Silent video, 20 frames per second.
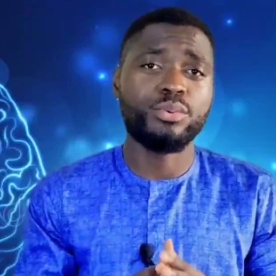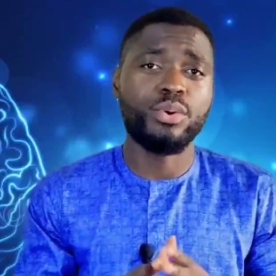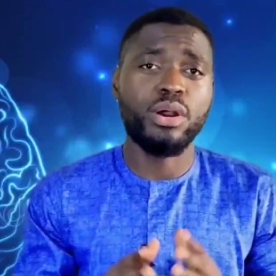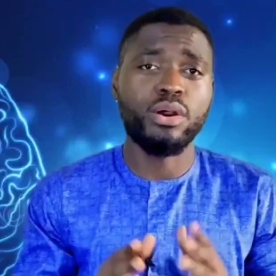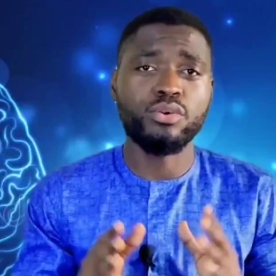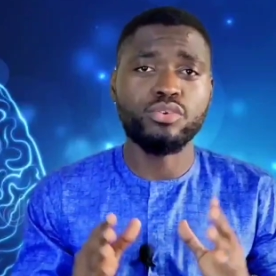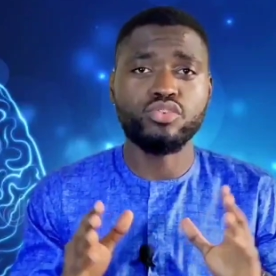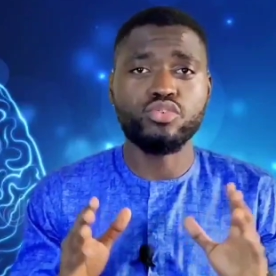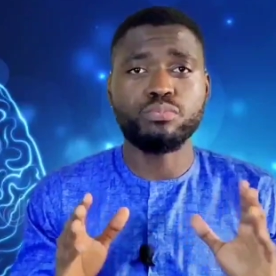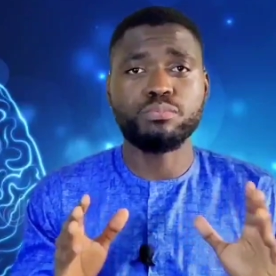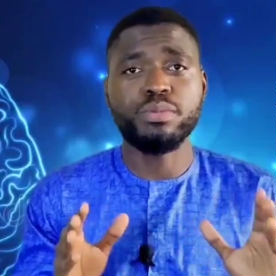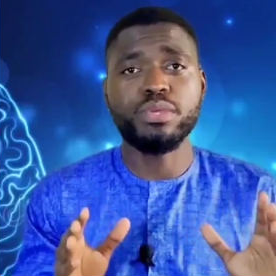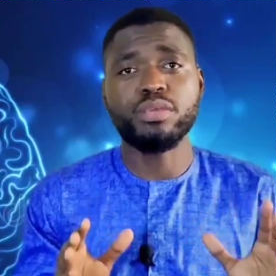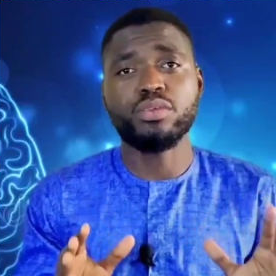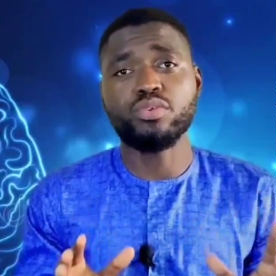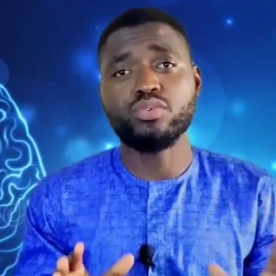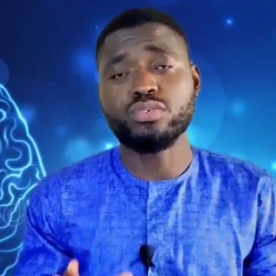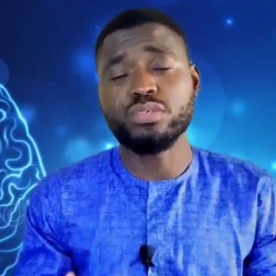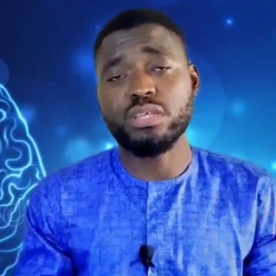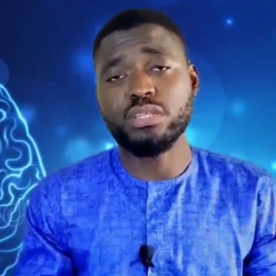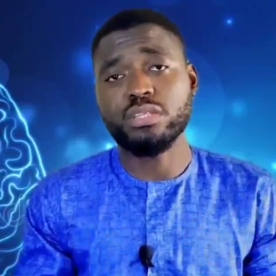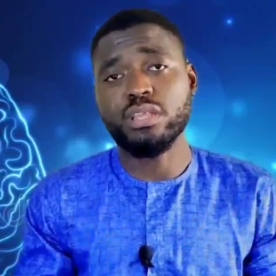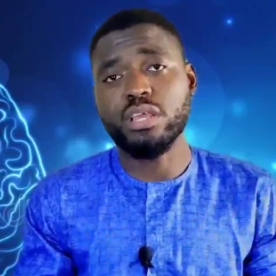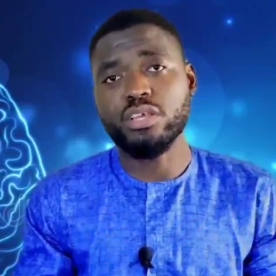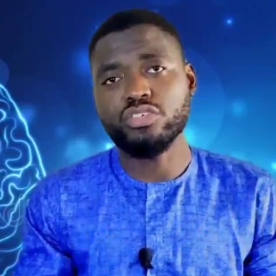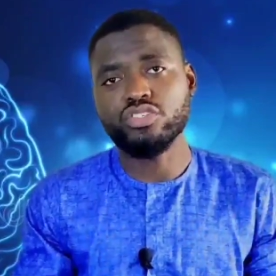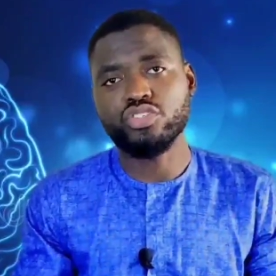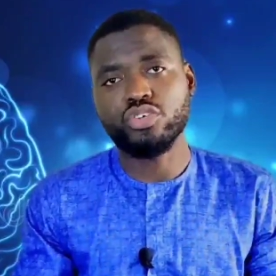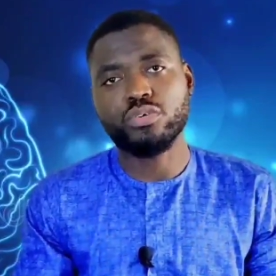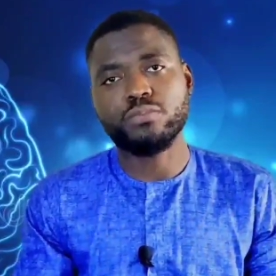I want us to pay close
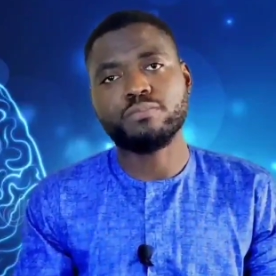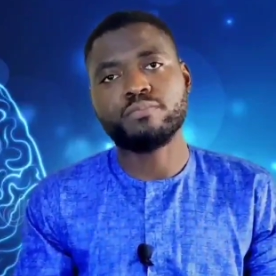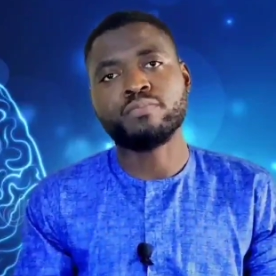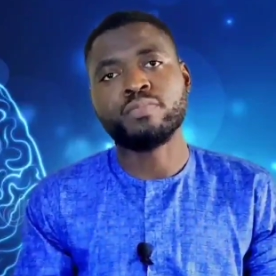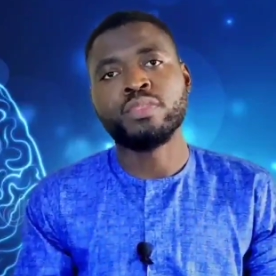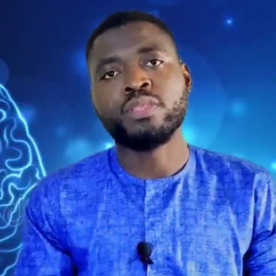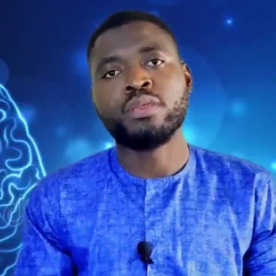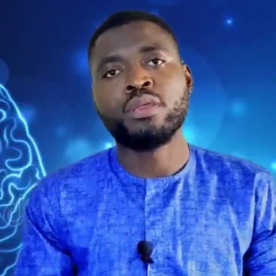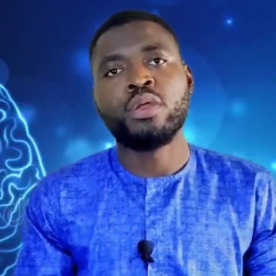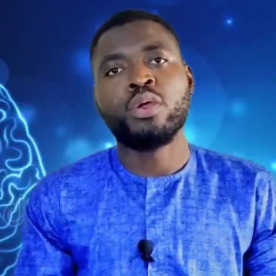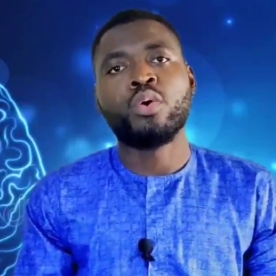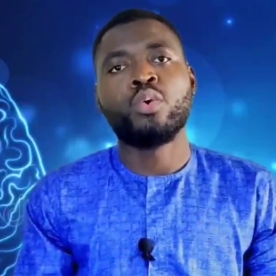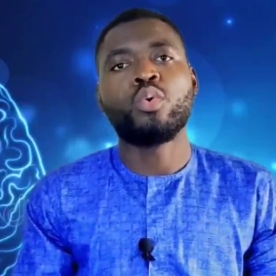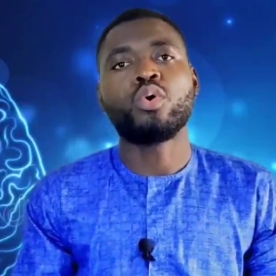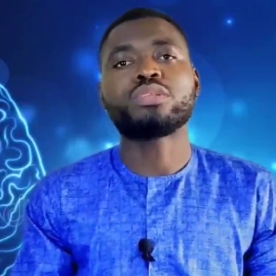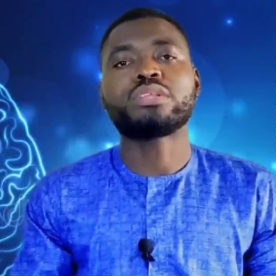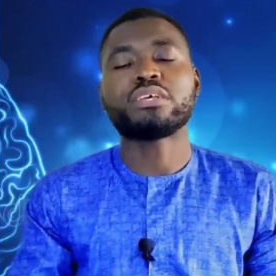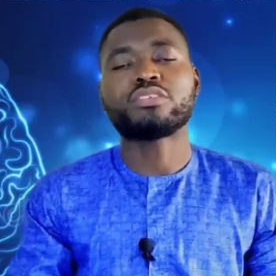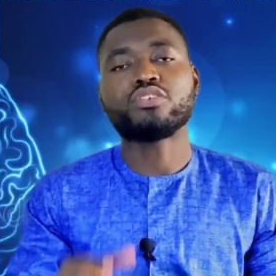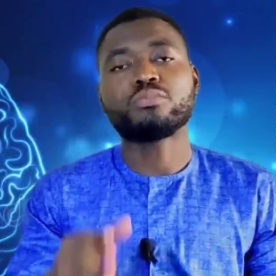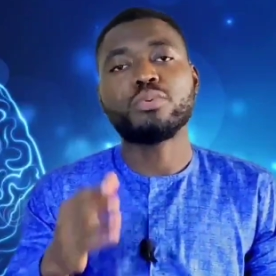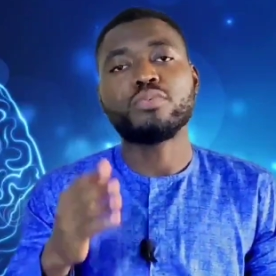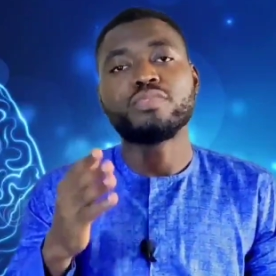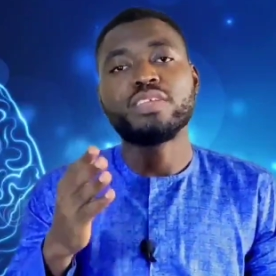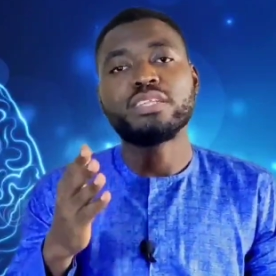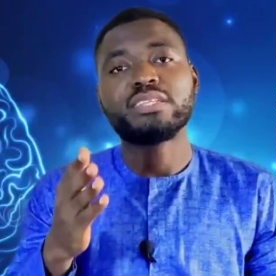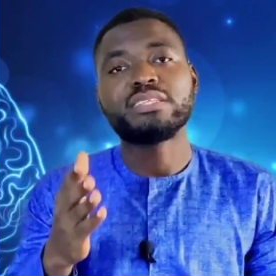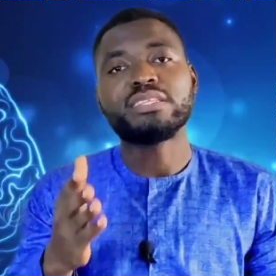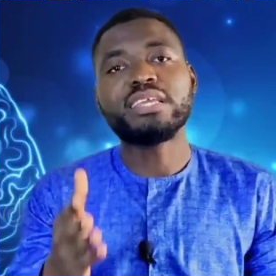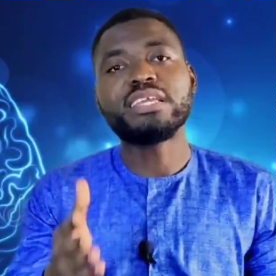attention. What are some of
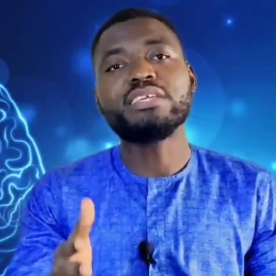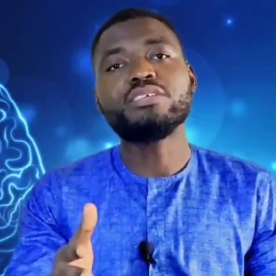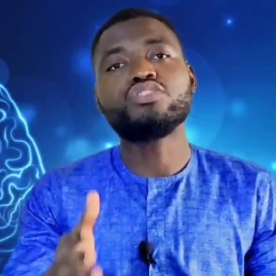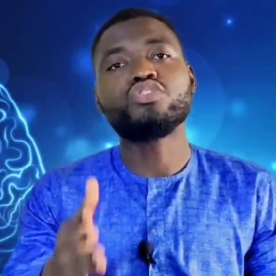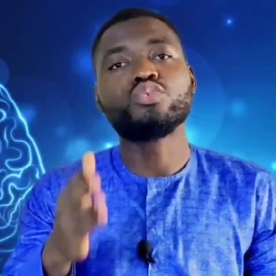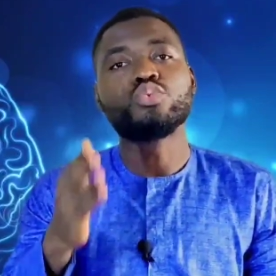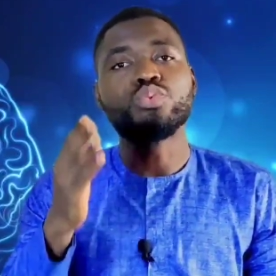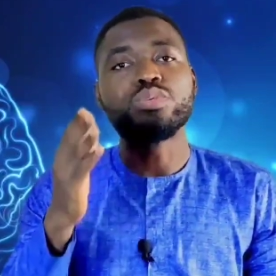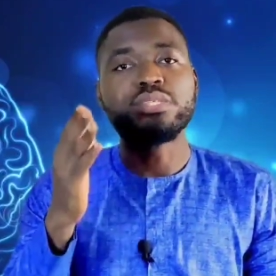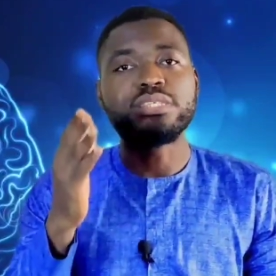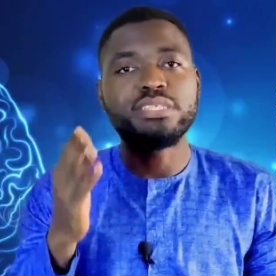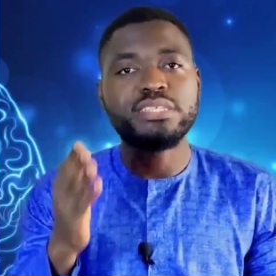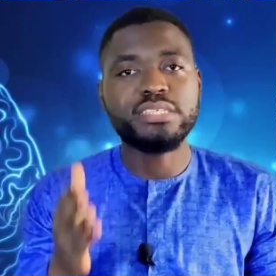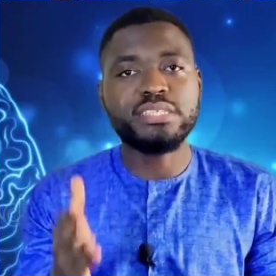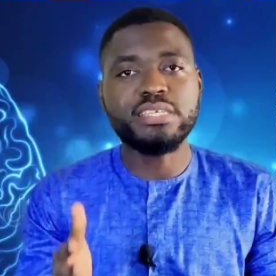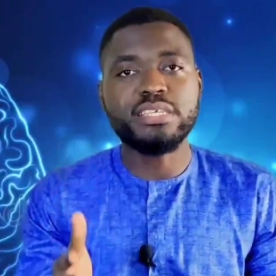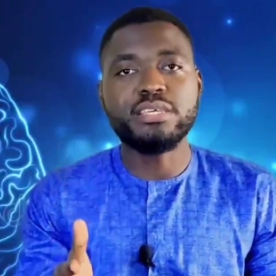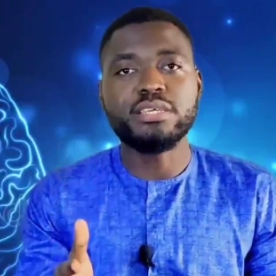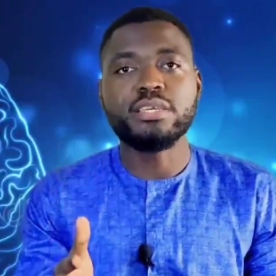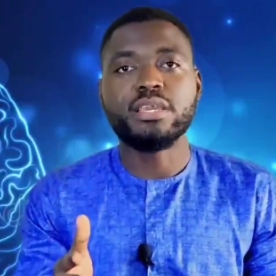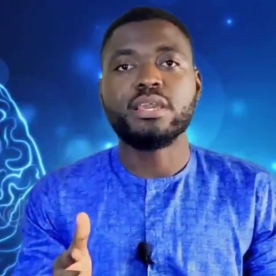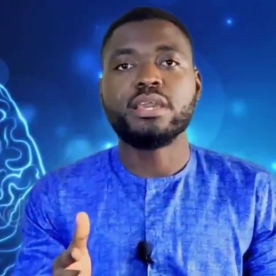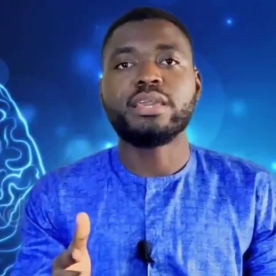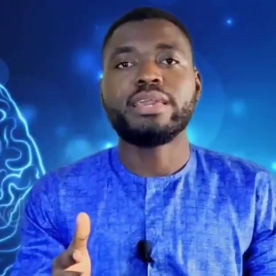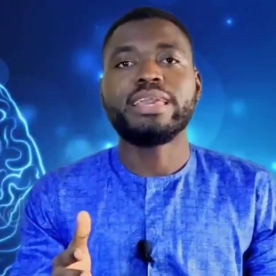the things you will see